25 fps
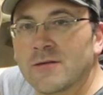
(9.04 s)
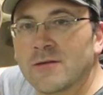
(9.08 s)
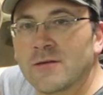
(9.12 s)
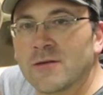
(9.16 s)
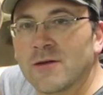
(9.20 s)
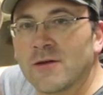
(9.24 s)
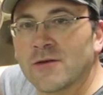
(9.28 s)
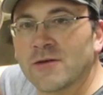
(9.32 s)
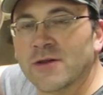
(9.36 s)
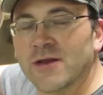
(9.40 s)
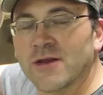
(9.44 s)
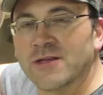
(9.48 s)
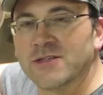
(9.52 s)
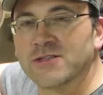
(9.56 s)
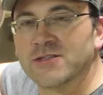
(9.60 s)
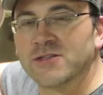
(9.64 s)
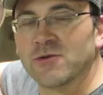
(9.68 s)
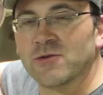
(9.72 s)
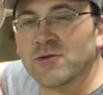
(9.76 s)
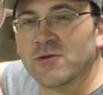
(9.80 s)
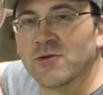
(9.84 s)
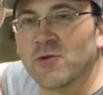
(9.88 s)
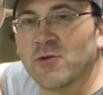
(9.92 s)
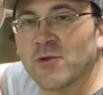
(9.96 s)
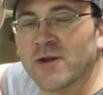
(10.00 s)
Okay,
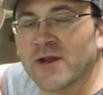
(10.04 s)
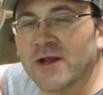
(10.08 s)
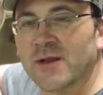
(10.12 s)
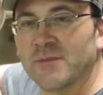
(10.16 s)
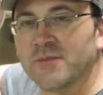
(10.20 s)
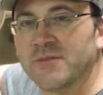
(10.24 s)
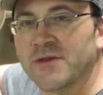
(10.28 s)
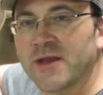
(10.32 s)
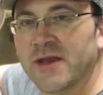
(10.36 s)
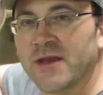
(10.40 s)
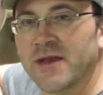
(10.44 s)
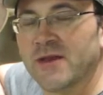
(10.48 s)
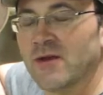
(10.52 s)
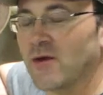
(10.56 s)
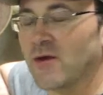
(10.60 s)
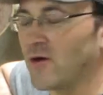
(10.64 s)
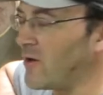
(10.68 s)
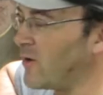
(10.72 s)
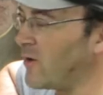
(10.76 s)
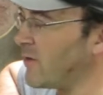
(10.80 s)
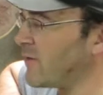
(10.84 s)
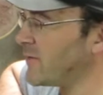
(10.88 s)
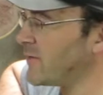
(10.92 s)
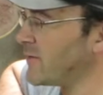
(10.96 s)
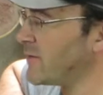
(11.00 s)
so quick update
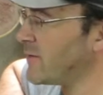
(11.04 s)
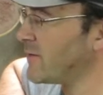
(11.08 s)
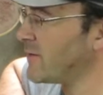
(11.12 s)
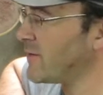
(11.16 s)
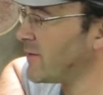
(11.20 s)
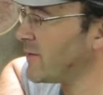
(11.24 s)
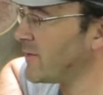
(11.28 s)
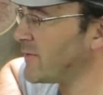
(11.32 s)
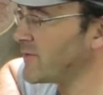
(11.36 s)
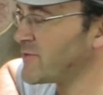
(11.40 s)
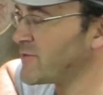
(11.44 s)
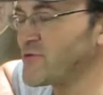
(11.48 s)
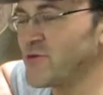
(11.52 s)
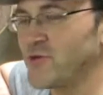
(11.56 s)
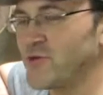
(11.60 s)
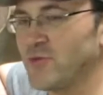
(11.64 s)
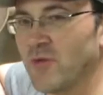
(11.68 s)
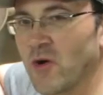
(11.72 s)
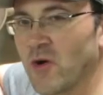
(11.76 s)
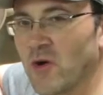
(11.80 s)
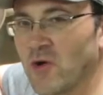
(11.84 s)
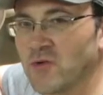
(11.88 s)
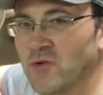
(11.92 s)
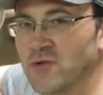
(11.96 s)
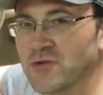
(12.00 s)
on the two
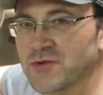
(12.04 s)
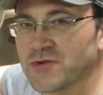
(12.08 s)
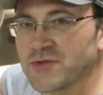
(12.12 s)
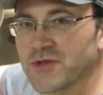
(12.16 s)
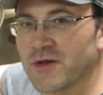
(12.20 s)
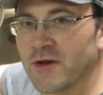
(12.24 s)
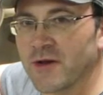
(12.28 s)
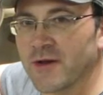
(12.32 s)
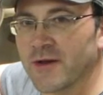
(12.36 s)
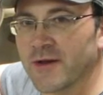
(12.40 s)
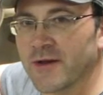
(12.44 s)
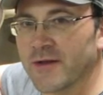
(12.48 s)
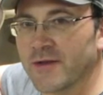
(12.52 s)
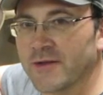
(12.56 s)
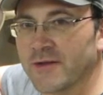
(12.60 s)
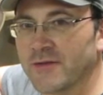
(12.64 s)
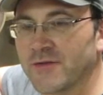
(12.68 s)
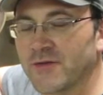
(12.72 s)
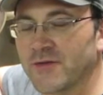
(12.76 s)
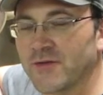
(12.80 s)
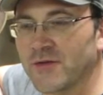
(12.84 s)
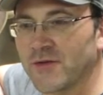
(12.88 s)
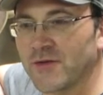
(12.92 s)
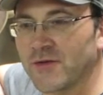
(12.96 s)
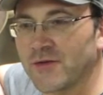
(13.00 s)
bowls that I
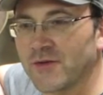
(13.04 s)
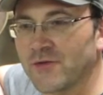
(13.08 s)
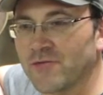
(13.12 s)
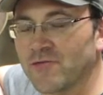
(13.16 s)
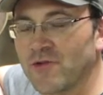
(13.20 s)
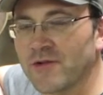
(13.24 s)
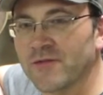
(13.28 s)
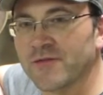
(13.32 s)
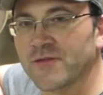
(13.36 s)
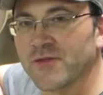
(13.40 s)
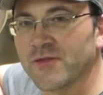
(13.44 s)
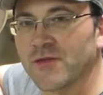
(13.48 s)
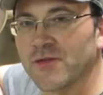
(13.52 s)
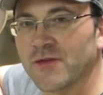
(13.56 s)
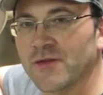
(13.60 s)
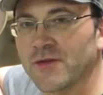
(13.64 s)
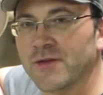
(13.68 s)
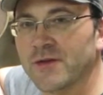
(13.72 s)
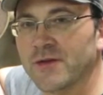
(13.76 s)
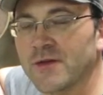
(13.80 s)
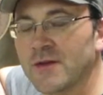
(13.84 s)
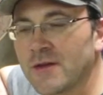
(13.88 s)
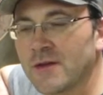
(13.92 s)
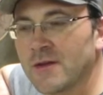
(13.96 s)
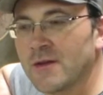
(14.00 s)
rough turned
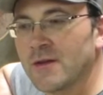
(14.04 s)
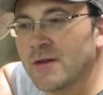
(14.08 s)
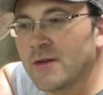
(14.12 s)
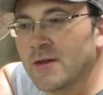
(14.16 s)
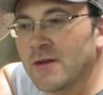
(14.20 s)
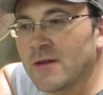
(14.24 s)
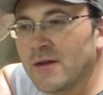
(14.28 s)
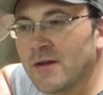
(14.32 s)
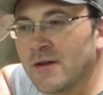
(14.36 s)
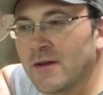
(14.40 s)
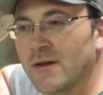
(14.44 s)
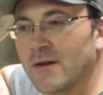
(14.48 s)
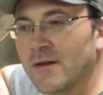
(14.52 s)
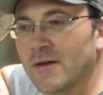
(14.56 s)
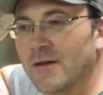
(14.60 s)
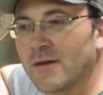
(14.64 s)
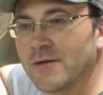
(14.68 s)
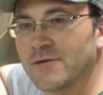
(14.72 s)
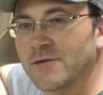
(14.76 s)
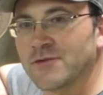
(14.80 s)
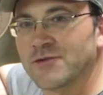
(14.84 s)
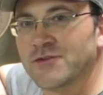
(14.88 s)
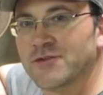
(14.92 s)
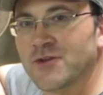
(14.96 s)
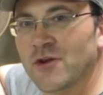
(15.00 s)

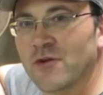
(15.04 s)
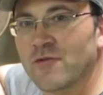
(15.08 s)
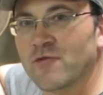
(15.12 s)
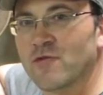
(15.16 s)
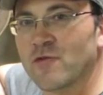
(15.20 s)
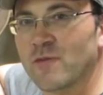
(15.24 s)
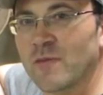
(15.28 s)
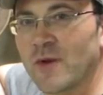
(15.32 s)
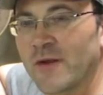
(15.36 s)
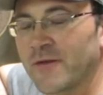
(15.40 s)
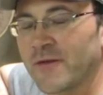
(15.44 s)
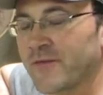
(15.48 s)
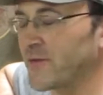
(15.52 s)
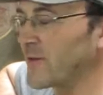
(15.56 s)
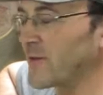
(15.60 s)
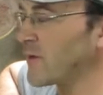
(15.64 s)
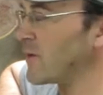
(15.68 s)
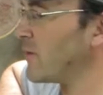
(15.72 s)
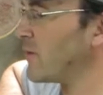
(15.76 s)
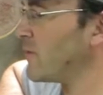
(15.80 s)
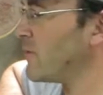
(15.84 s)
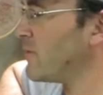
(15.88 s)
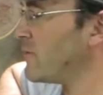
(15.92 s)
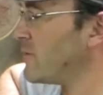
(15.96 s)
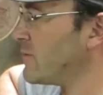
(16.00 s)
just over a month
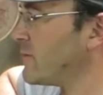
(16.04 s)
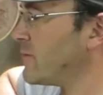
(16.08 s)
ago.